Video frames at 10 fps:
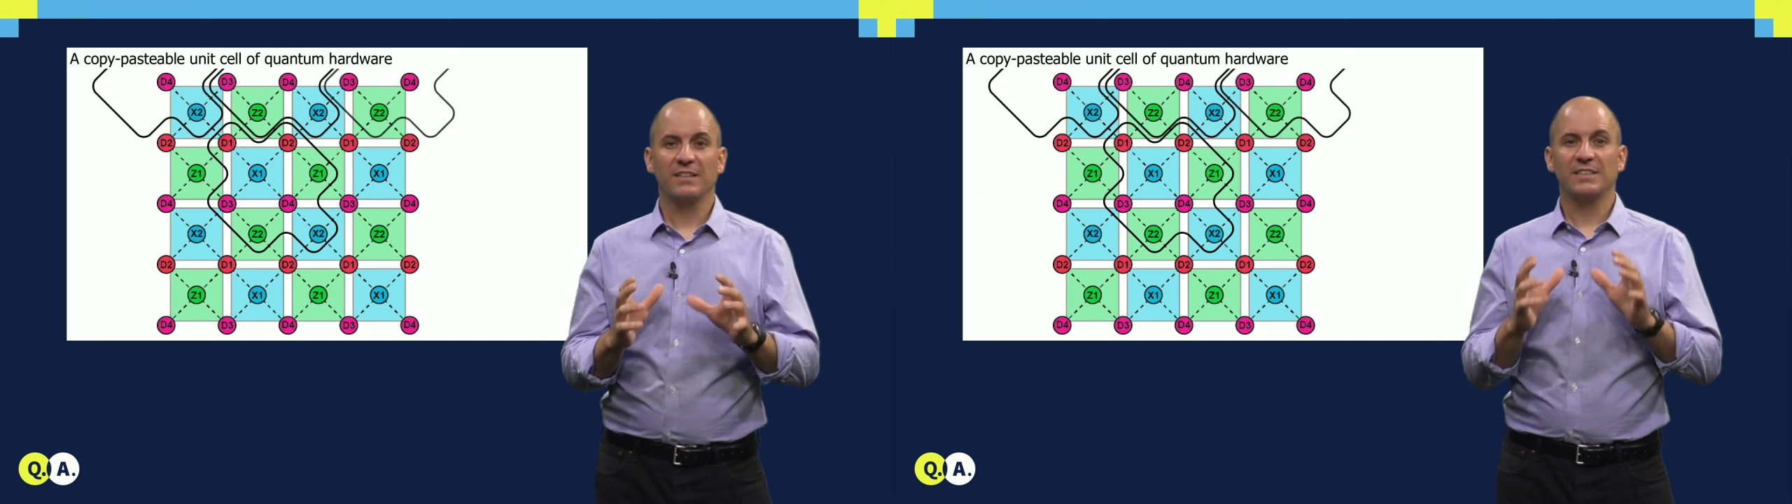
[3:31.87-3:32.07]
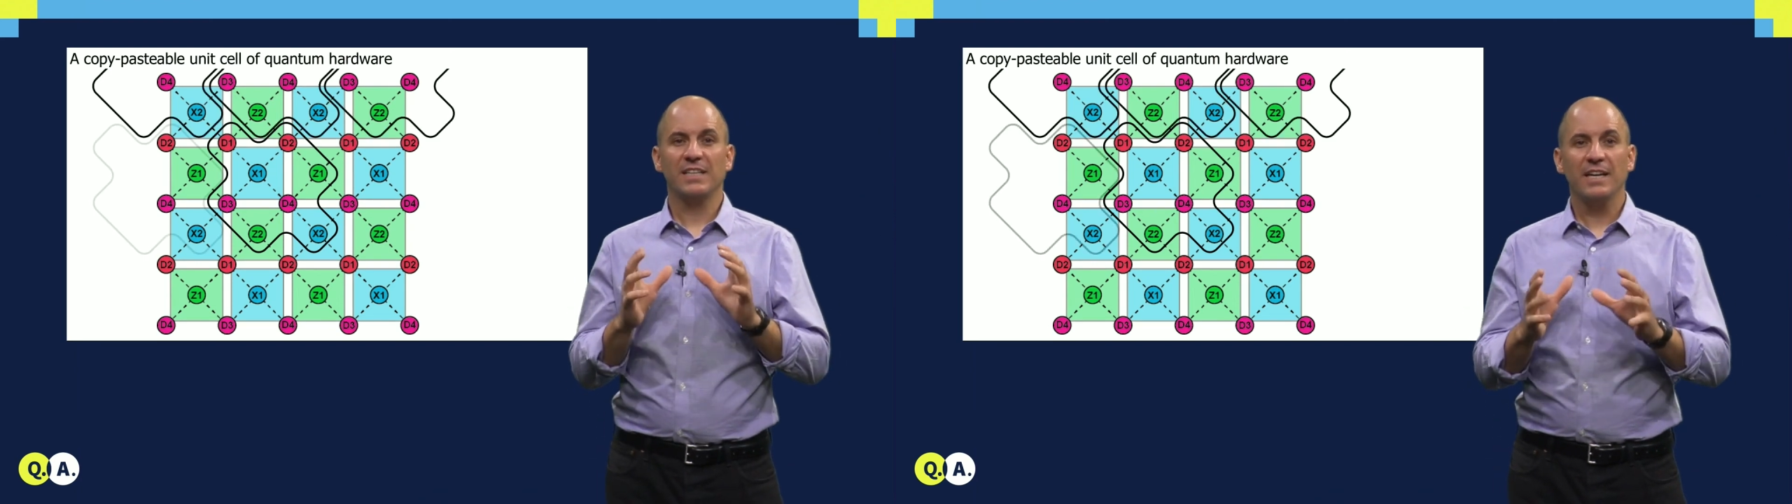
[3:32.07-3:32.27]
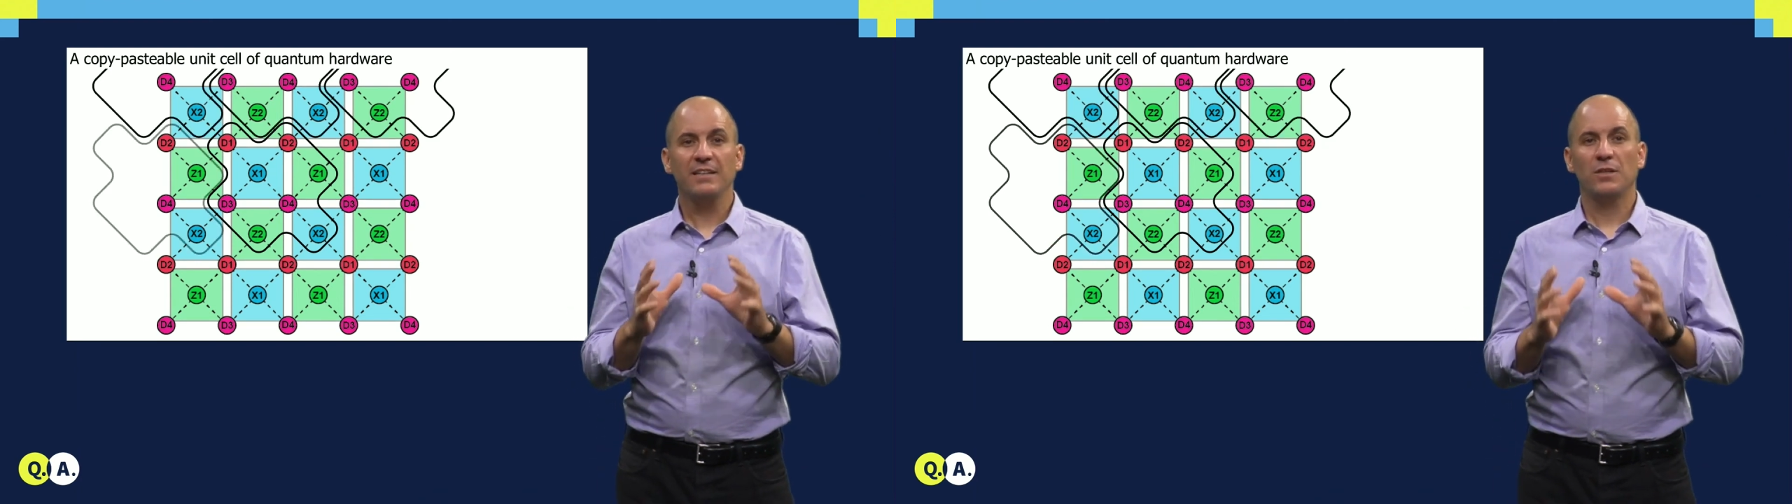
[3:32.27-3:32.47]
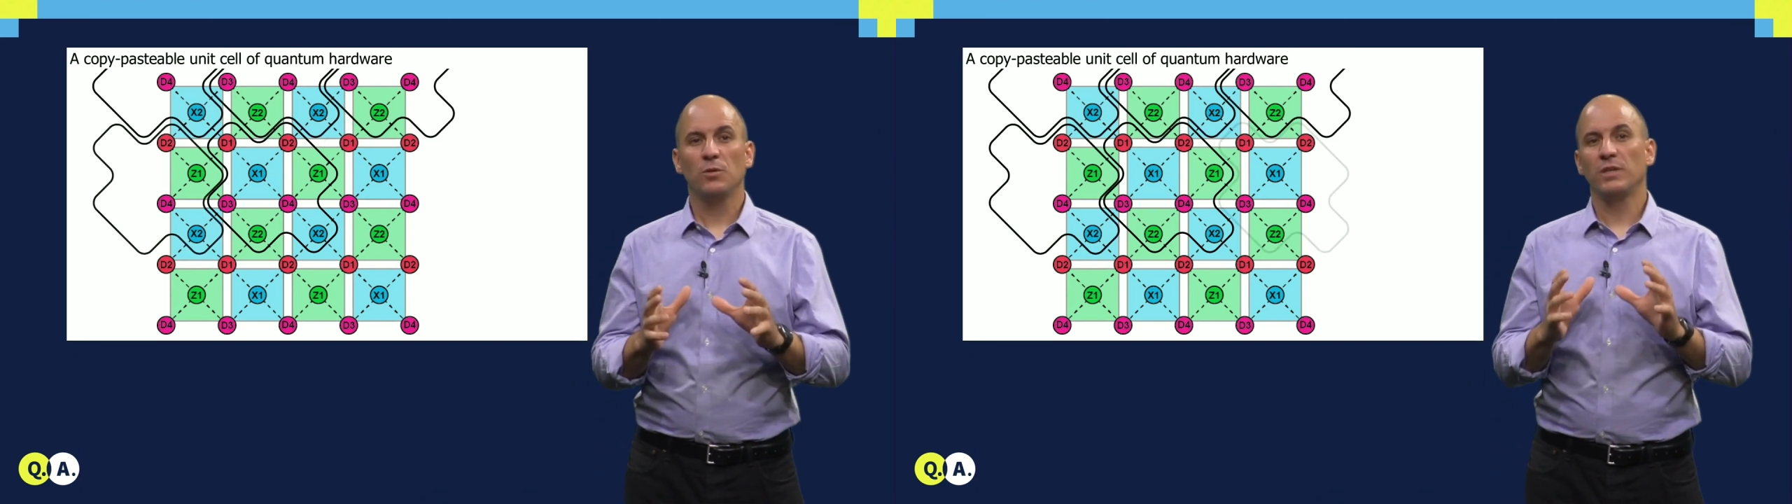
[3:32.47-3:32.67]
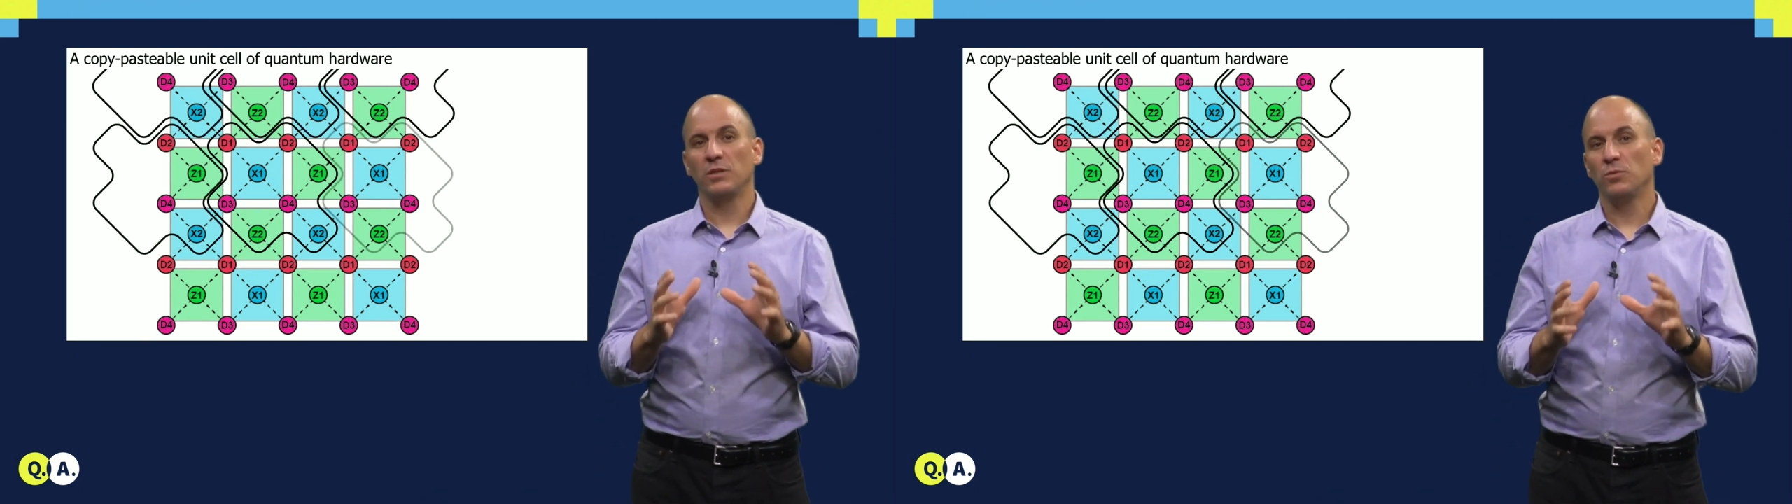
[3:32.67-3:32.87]
this
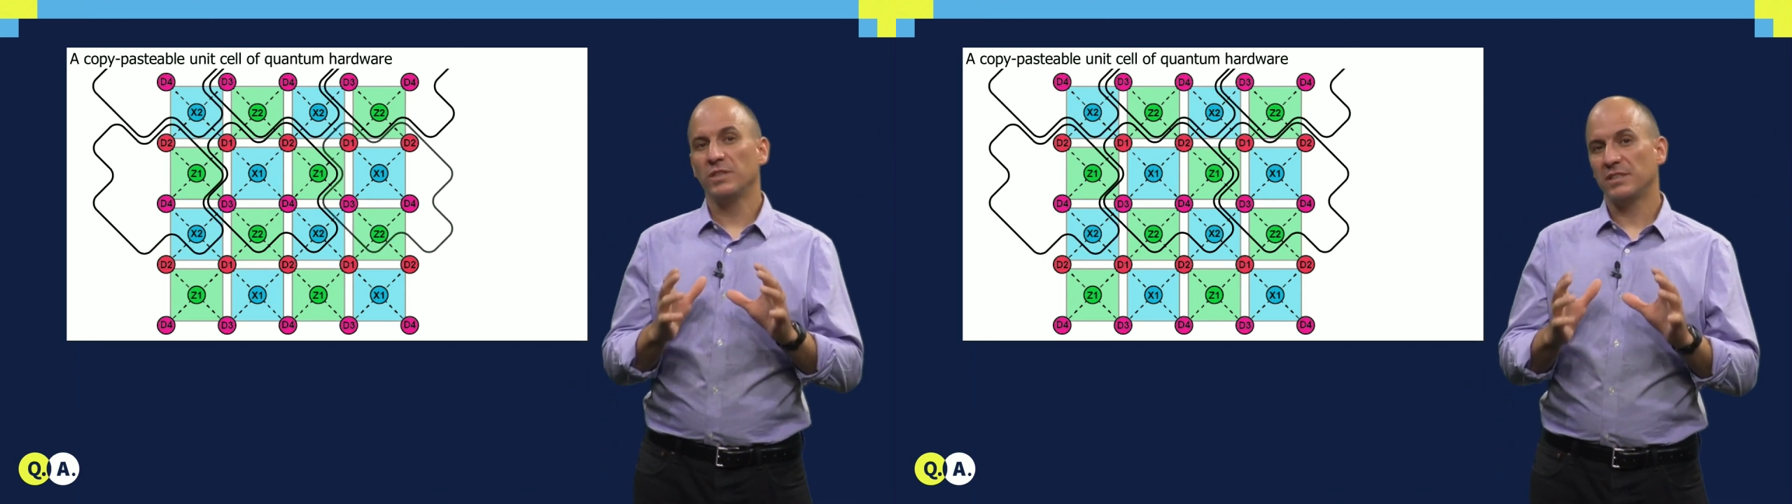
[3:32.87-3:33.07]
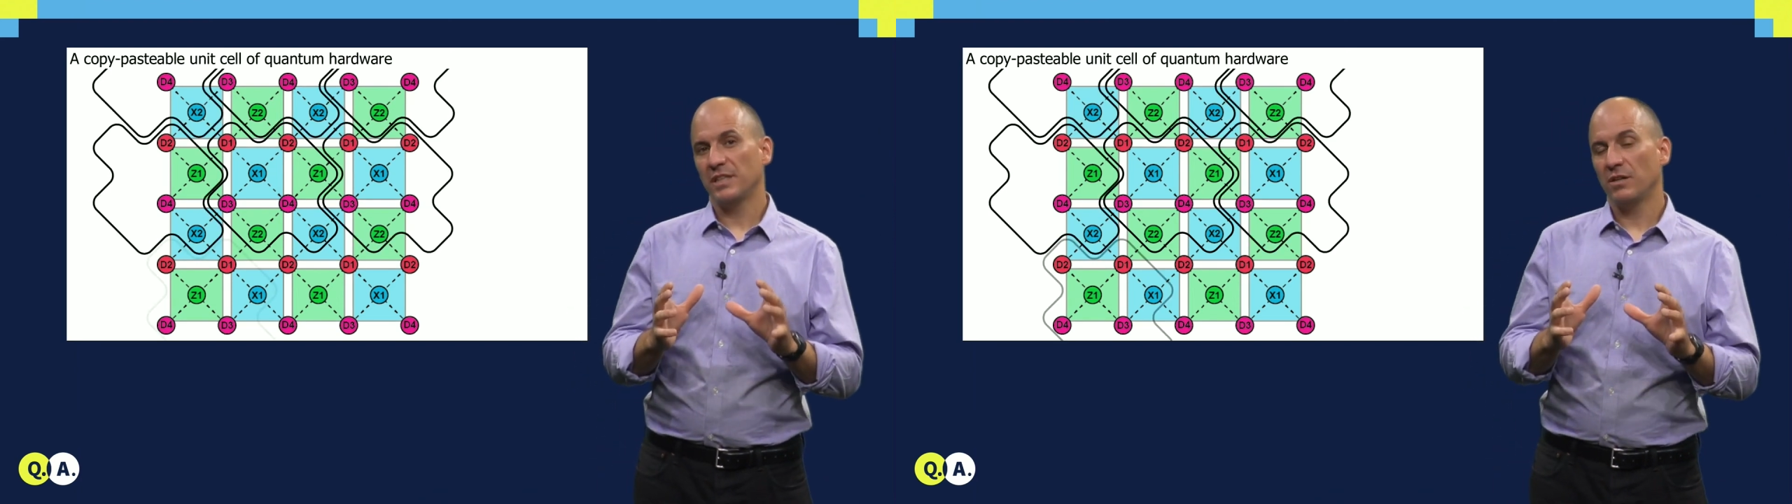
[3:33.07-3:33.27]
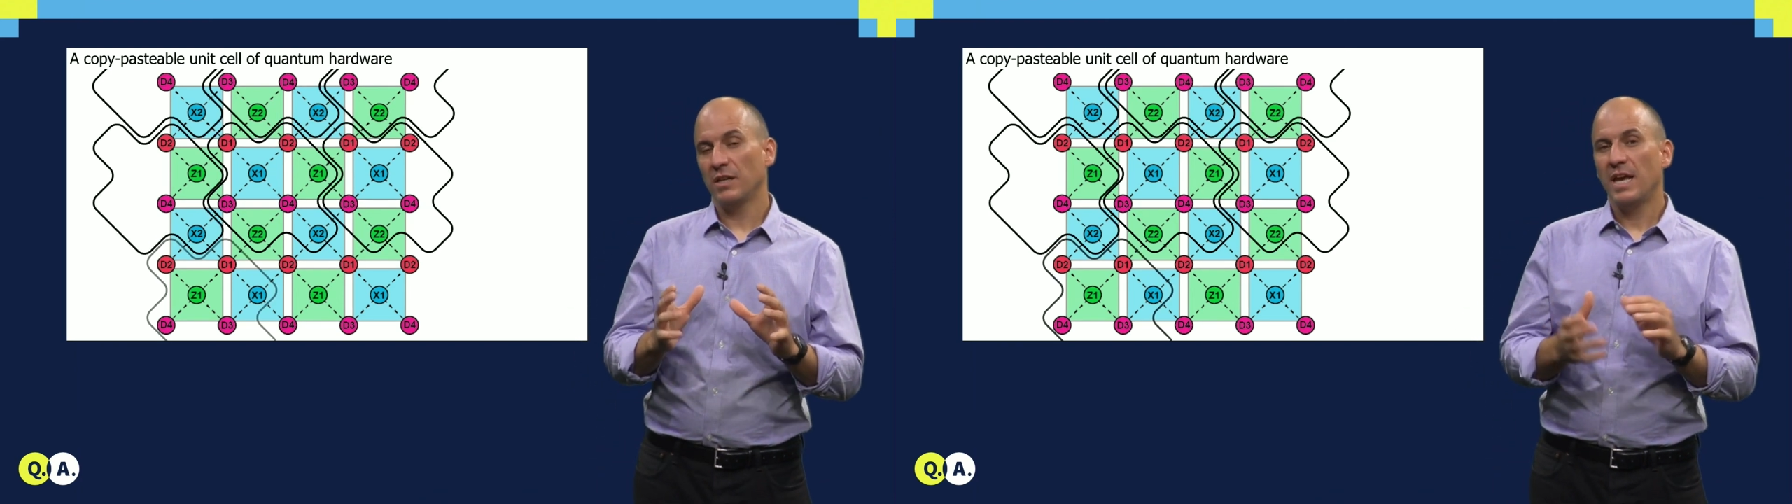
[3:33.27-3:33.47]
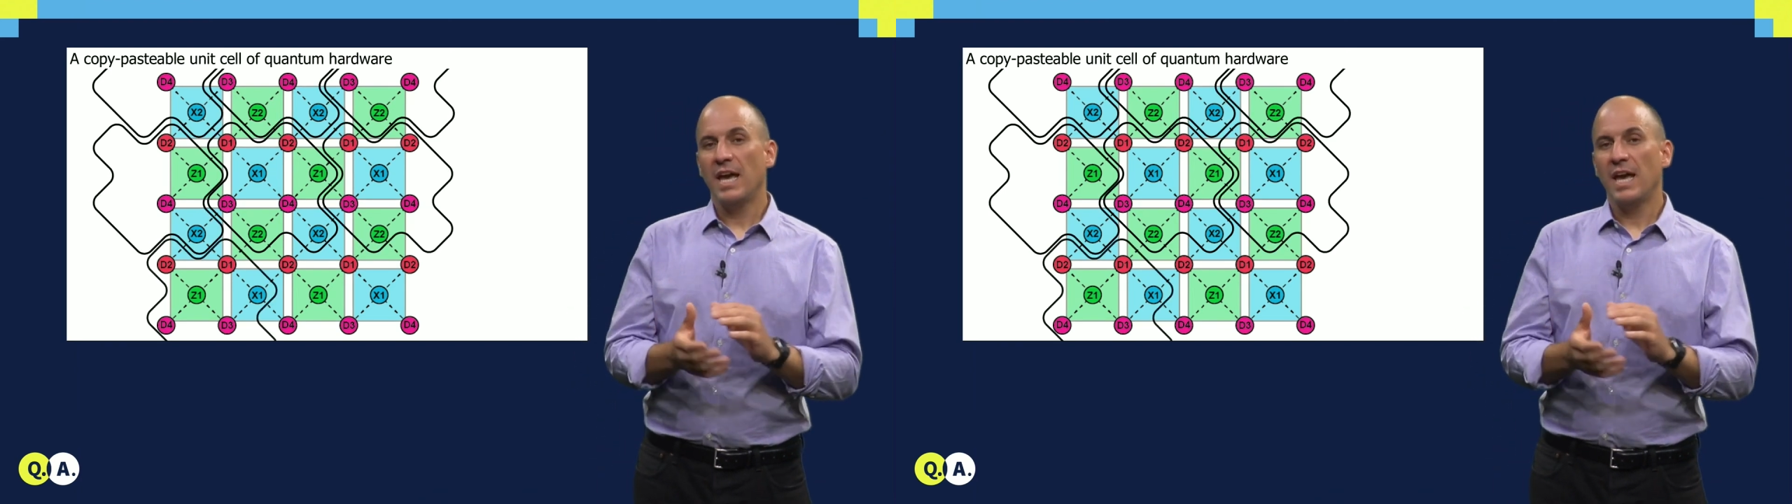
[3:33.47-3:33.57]
8-qubit unit cell